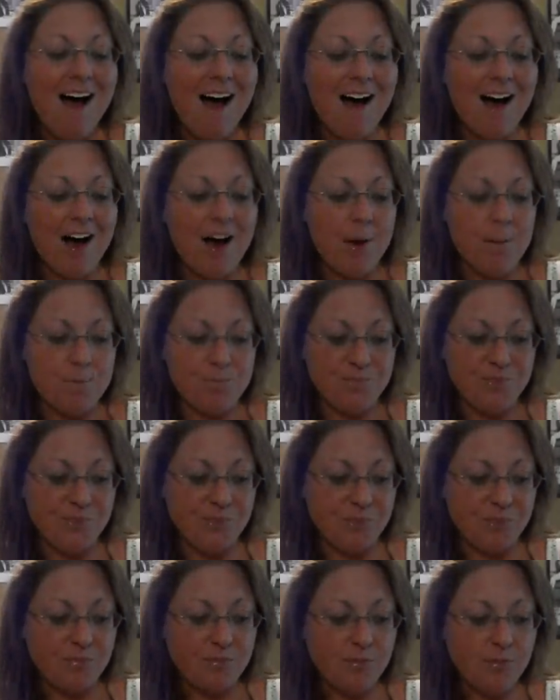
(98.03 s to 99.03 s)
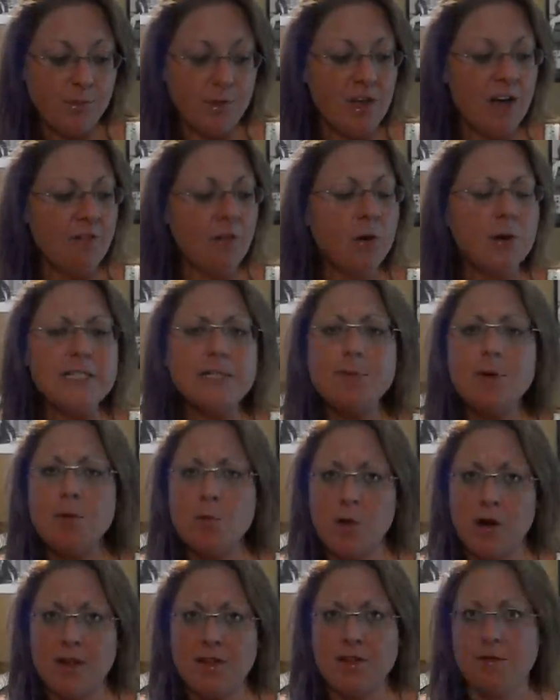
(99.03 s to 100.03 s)
I've always
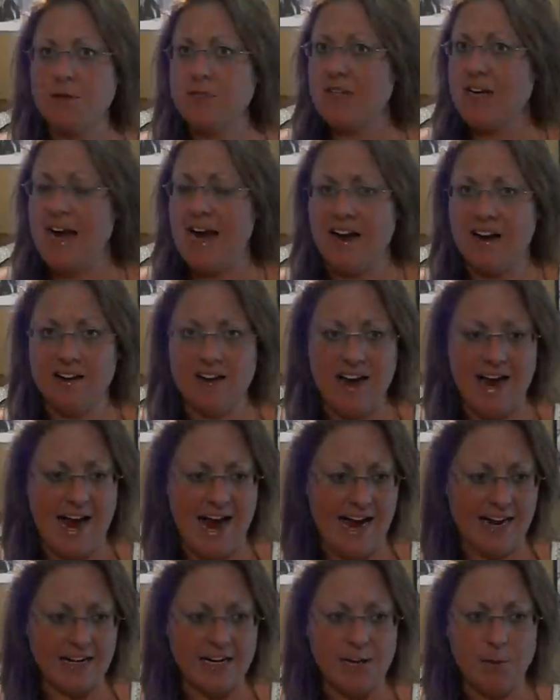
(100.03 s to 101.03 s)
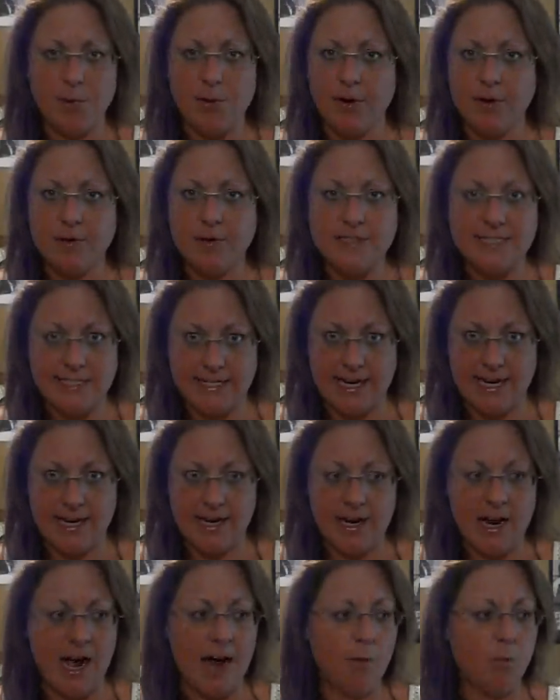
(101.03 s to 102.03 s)
been one that had acne prone
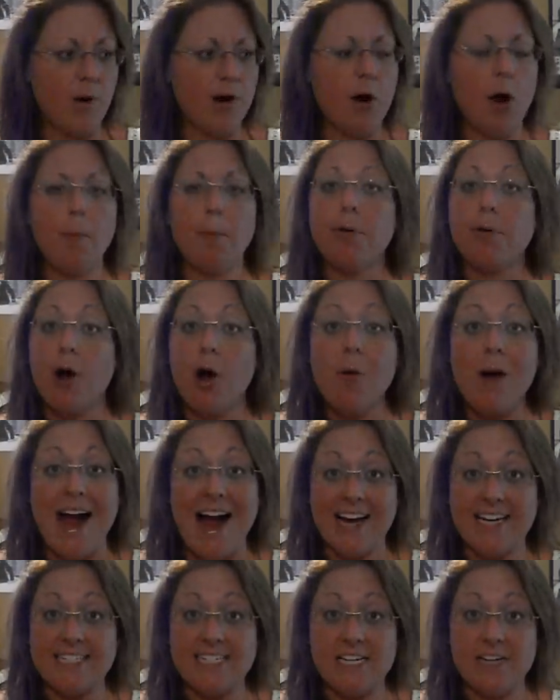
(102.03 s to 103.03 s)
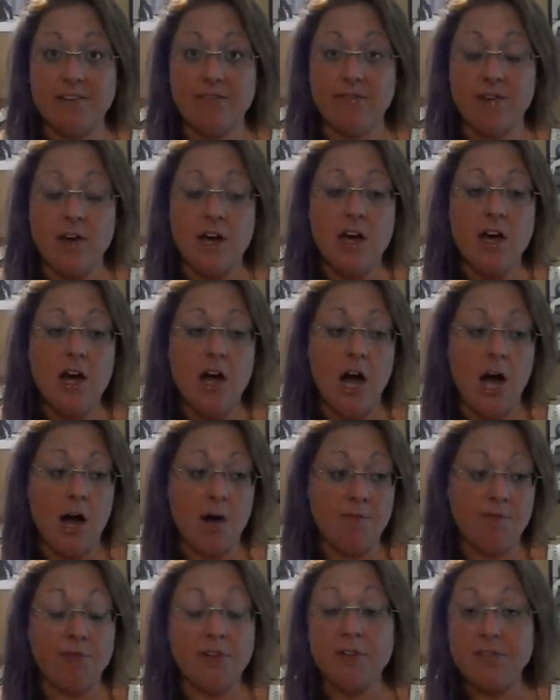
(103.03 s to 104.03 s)
skin. I went on Proactive
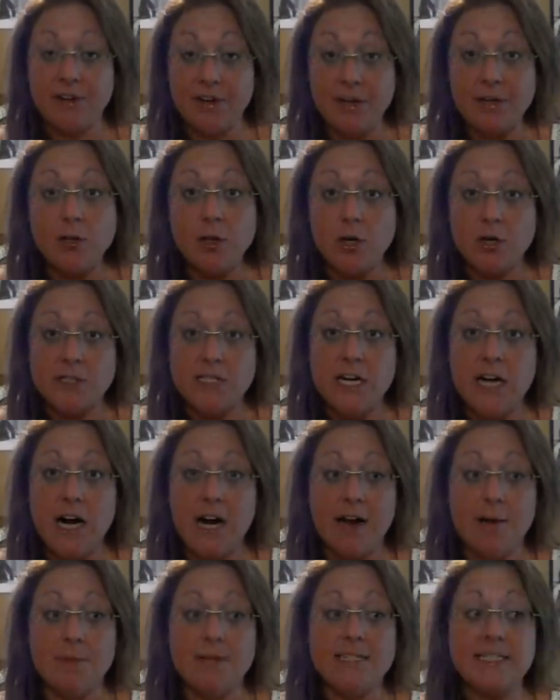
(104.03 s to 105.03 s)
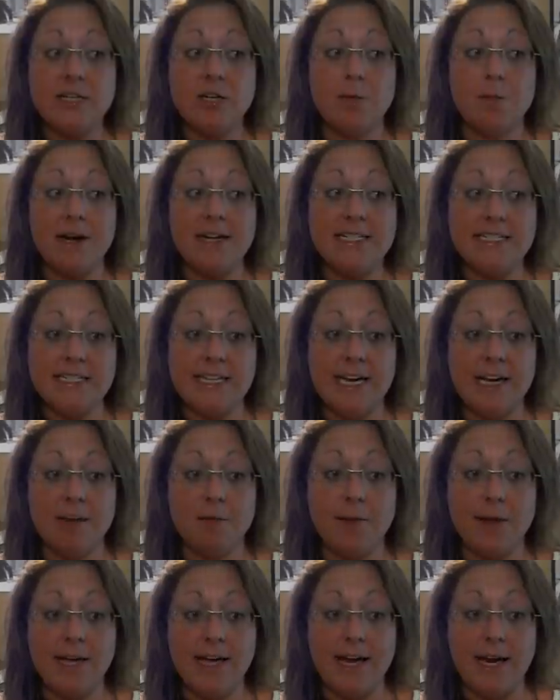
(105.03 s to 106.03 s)
for a very long time until my
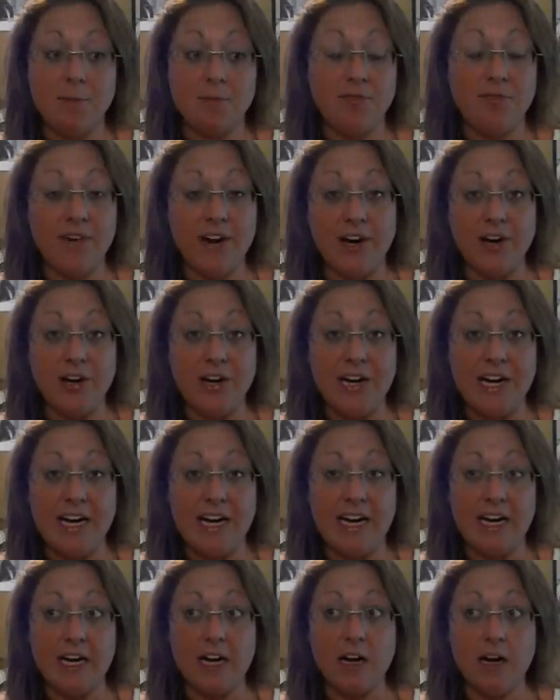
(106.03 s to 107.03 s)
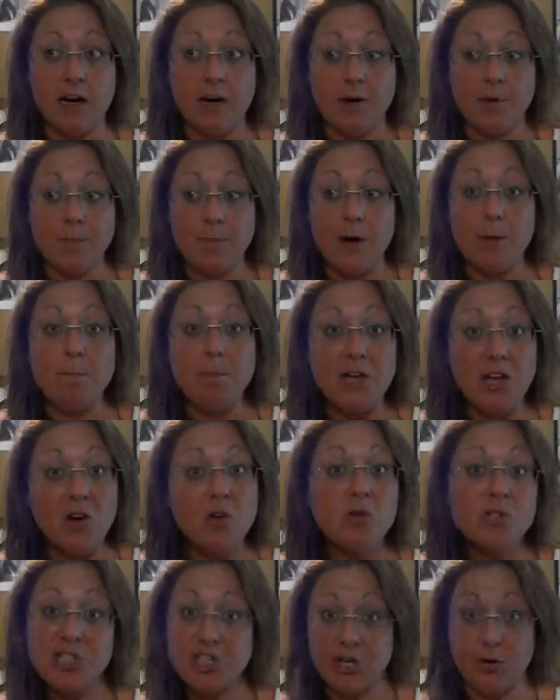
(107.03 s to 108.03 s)
skin became very
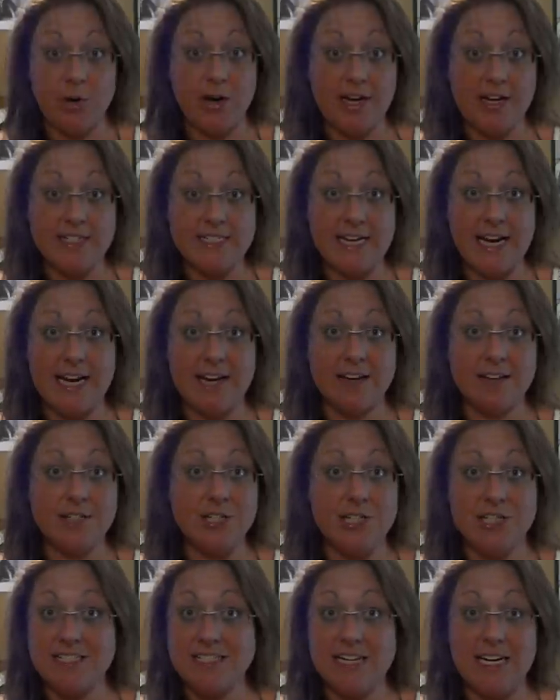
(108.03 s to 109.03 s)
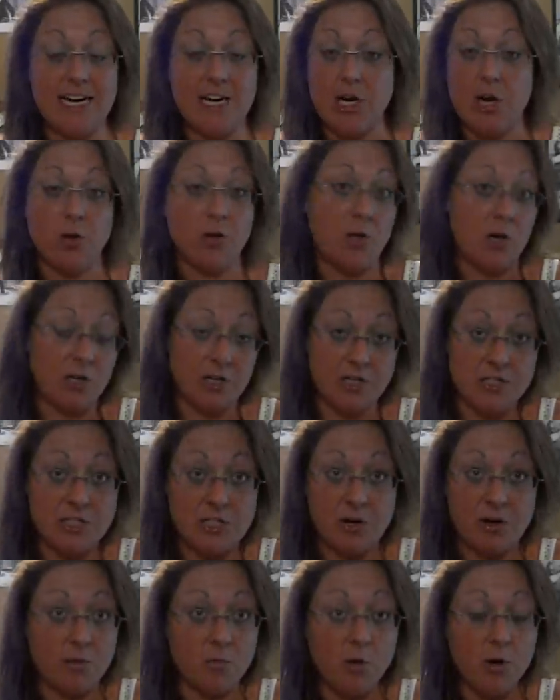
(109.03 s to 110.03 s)
immune to it, and just it no longer
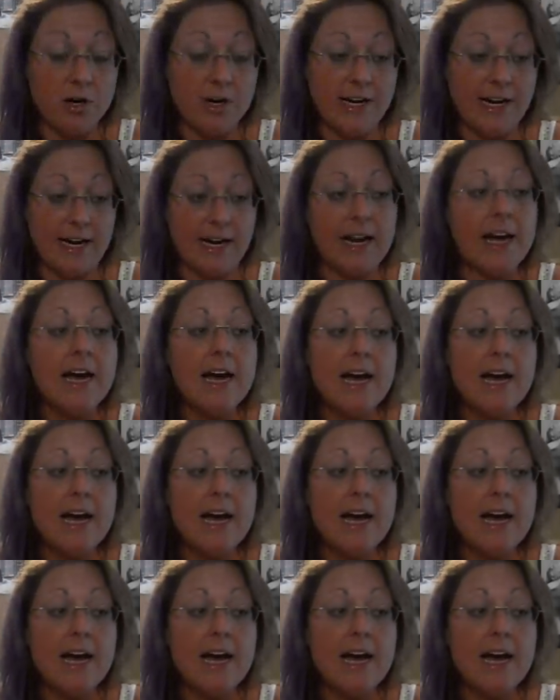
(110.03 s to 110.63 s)
started working.